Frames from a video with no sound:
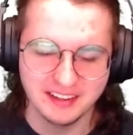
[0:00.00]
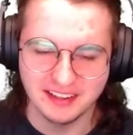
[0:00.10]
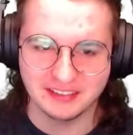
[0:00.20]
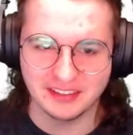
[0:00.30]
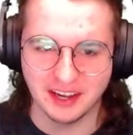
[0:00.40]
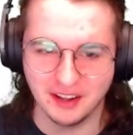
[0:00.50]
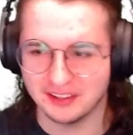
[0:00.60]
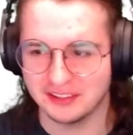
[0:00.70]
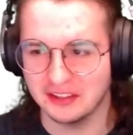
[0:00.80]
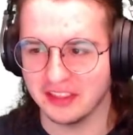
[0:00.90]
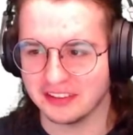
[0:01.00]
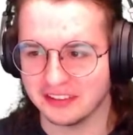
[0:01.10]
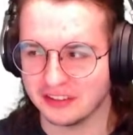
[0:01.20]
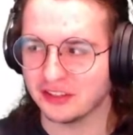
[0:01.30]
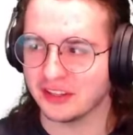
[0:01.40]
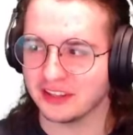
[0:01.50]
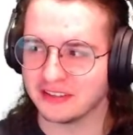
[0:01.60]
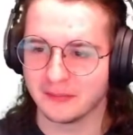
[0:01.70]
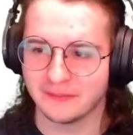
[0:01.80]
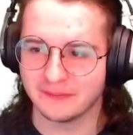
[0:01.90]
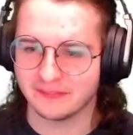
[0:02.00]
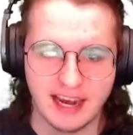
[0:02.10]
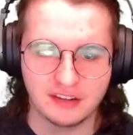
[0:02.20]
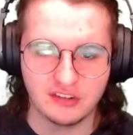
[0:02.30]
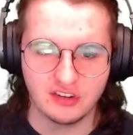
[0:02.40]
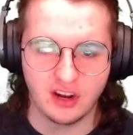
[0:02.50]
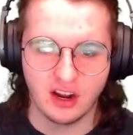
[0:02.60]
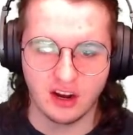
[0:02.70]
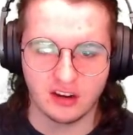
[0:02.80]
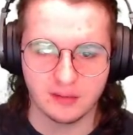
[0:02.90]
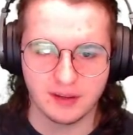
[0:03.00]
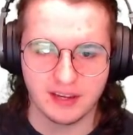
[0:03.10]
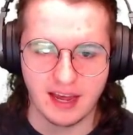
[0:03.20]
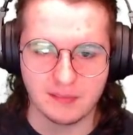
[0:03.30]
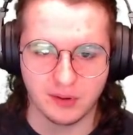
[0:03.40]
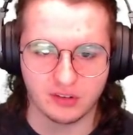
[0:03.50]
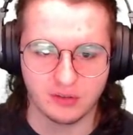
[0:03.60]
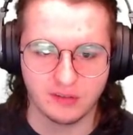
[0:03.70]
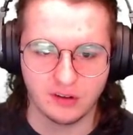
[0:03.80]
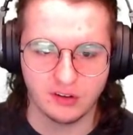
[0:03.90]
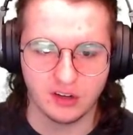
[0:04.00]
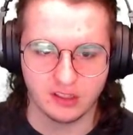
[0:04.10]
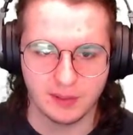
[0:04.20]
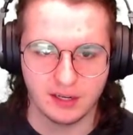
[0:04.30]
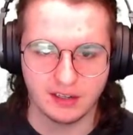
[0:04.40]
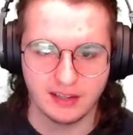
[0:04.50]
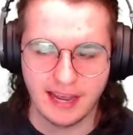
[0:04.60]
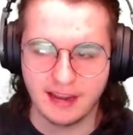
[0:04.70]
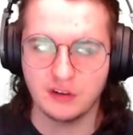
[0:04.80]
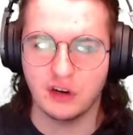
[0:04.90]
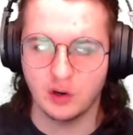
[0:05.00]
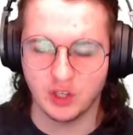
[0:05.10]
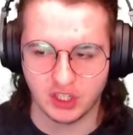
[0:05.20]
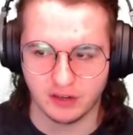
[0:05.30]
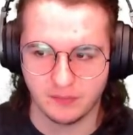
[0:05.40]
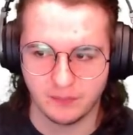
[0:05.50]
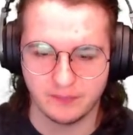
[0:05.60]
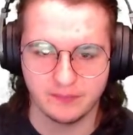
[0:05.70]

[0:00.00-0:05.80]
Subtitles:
Let's go, let's do this. Cats or dogs? I'm a cat person, we've already talked about it. Land or ocean?